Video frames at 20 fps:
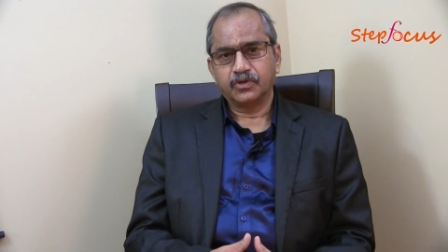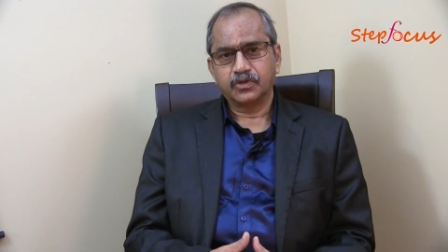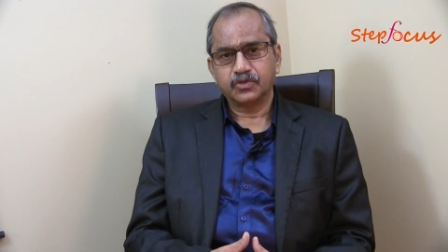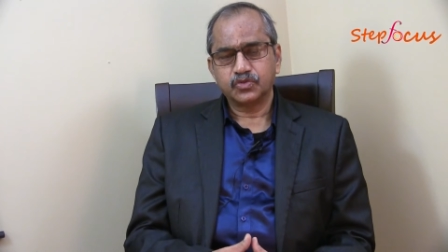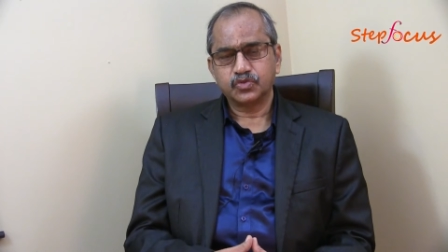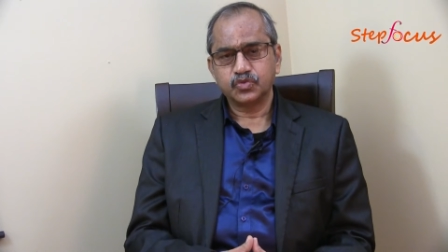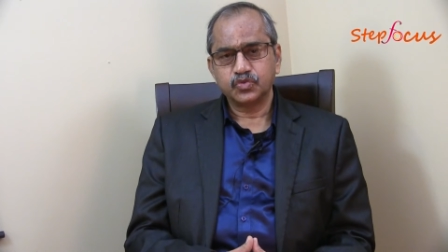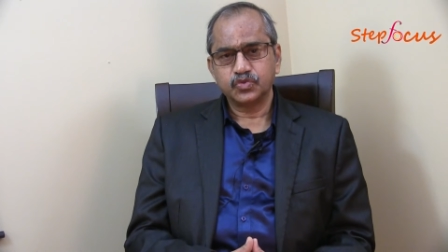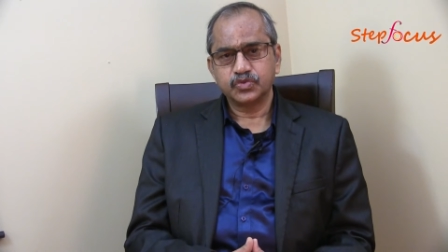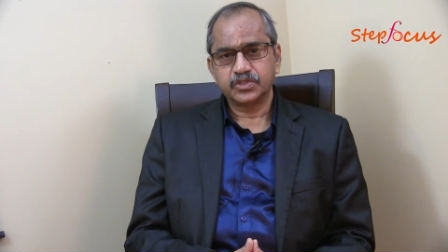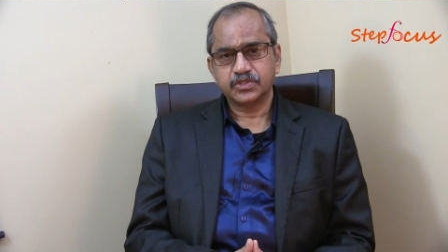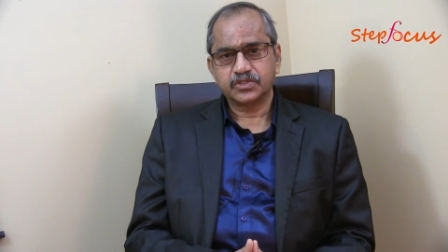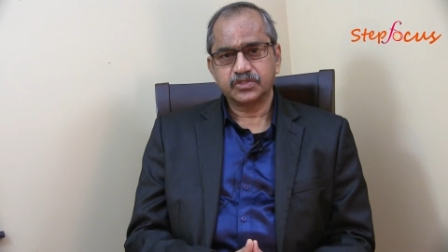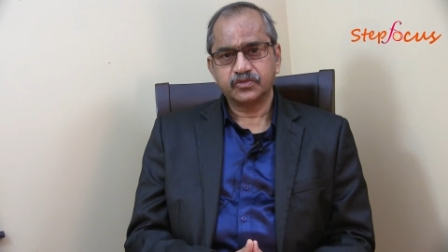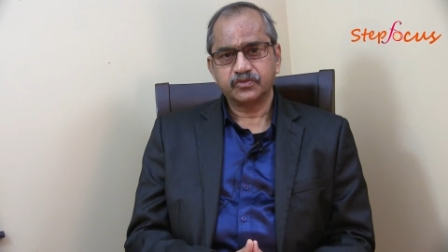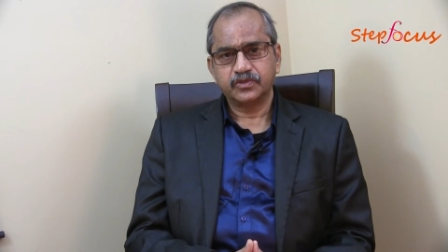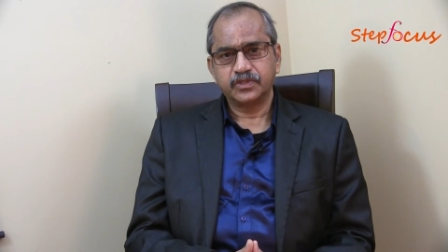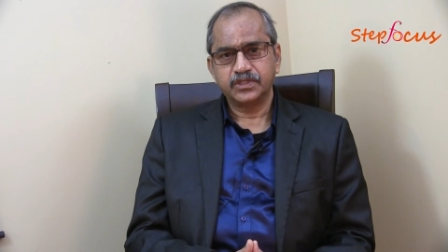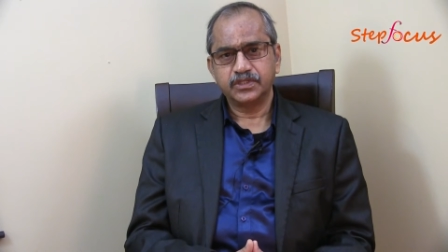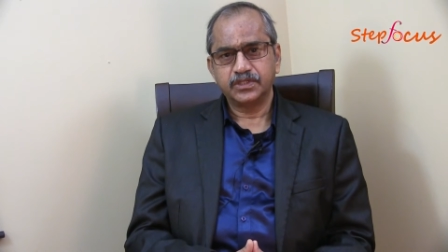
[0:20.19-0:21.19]
want to choose a
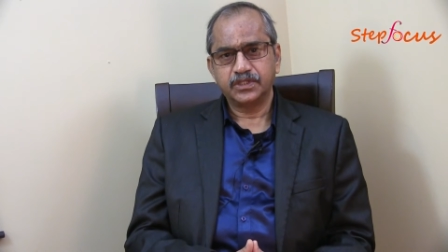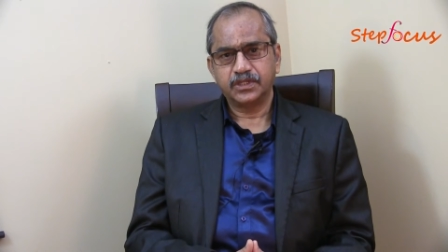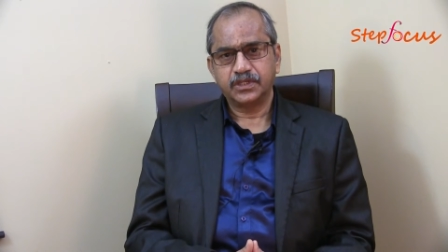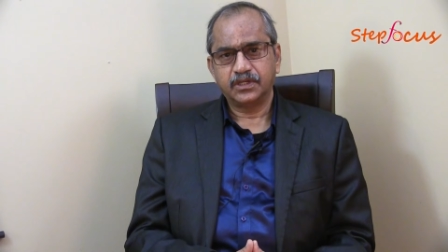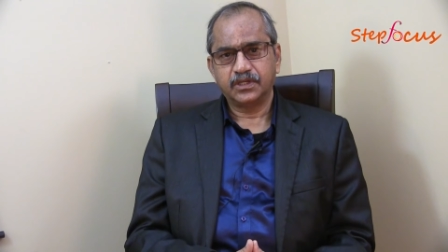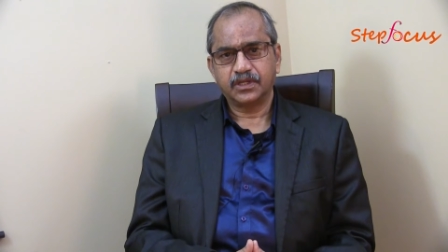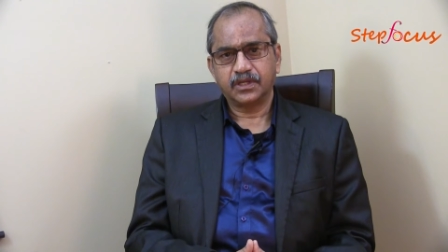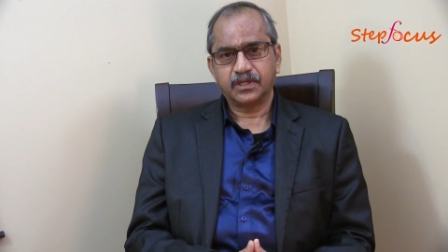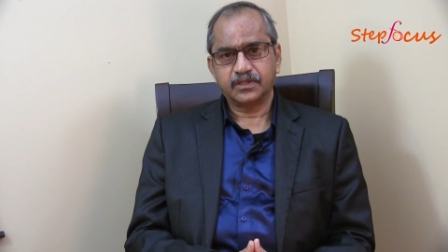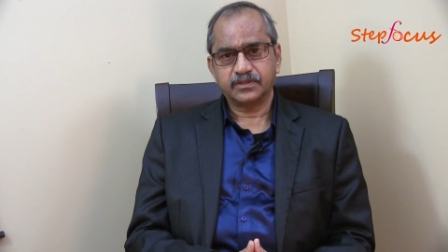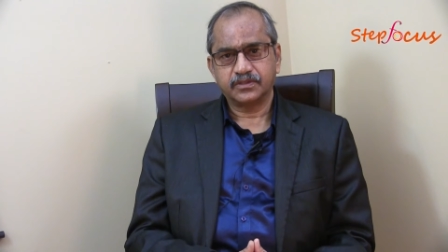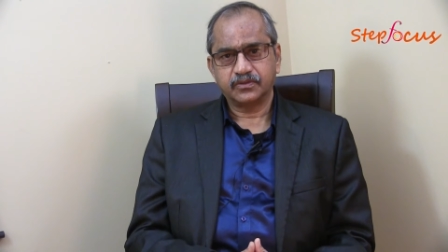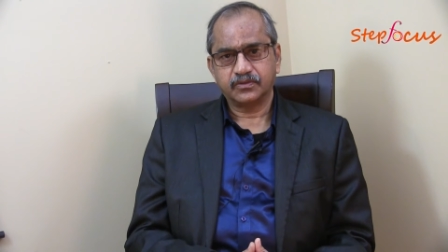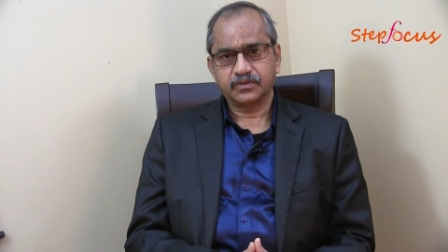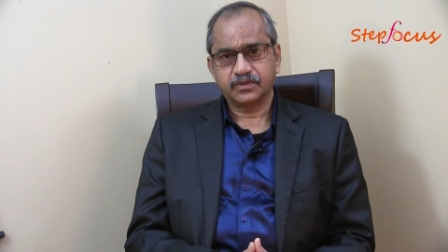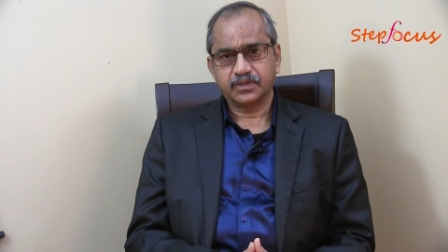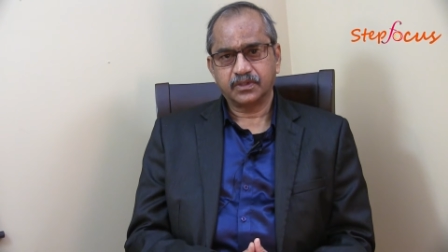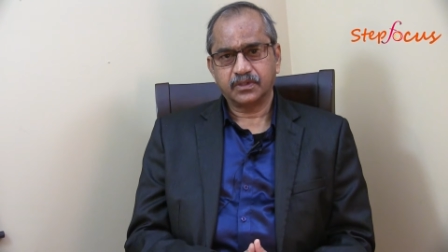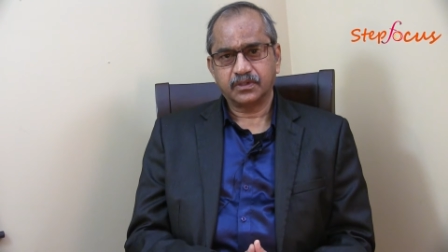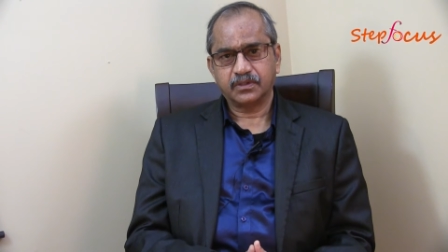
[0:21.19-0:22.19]
civil engineering as
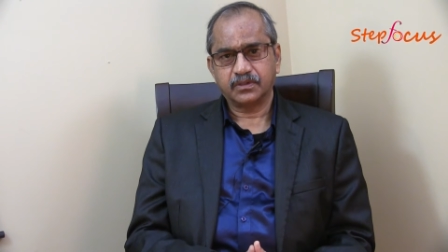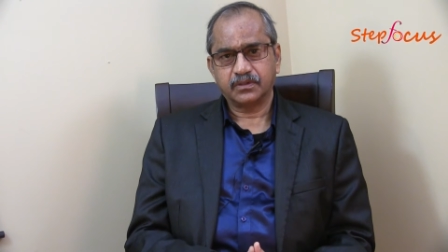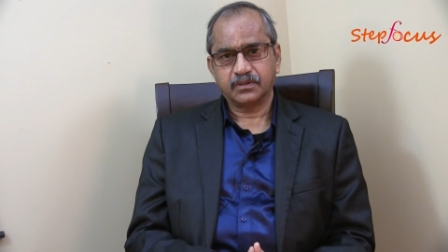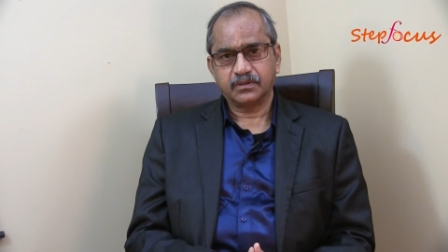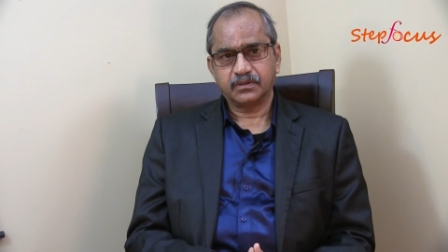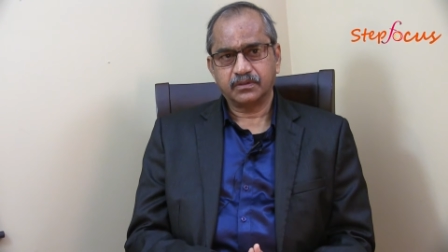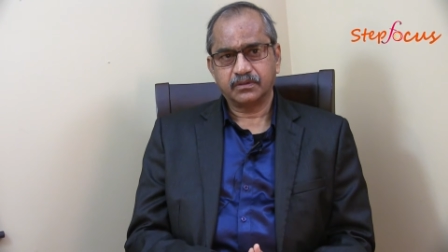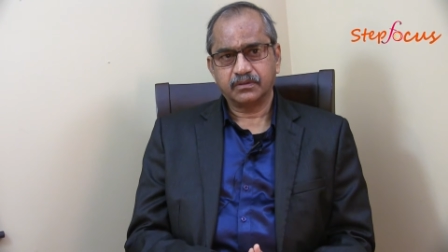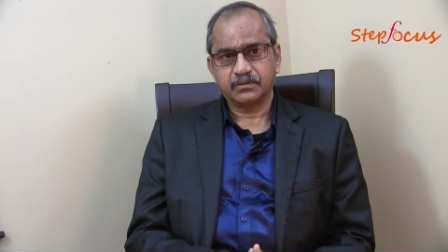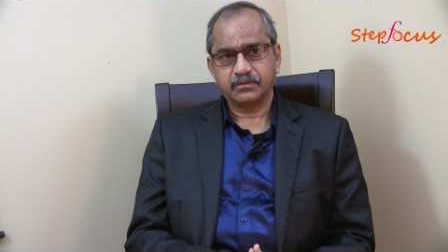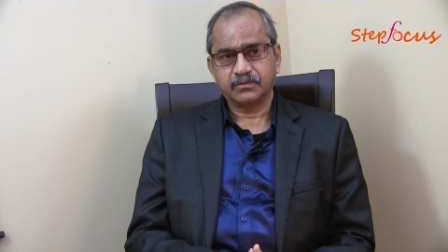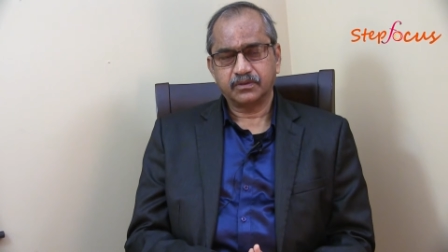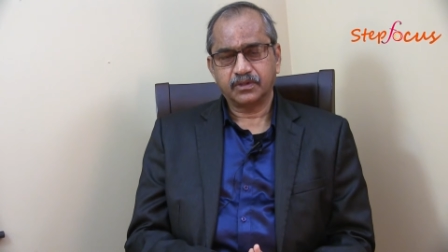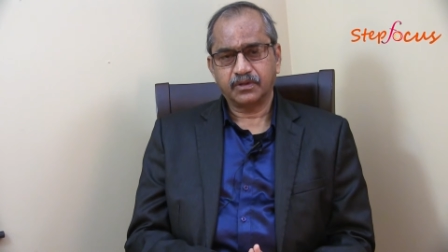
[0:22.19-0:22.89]
your uh,